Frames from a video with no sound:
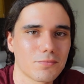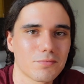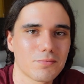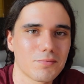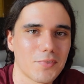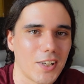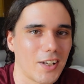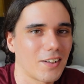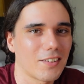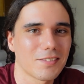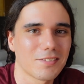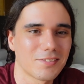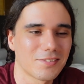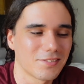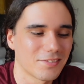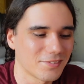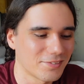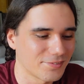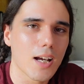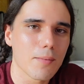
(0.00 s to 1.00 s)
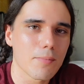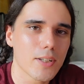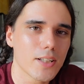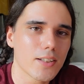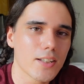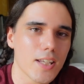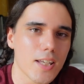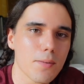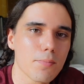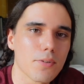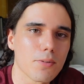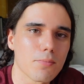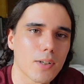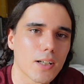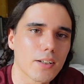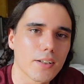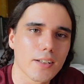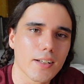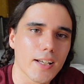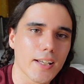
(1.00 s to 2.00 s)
yeah, I mean, keep in mind,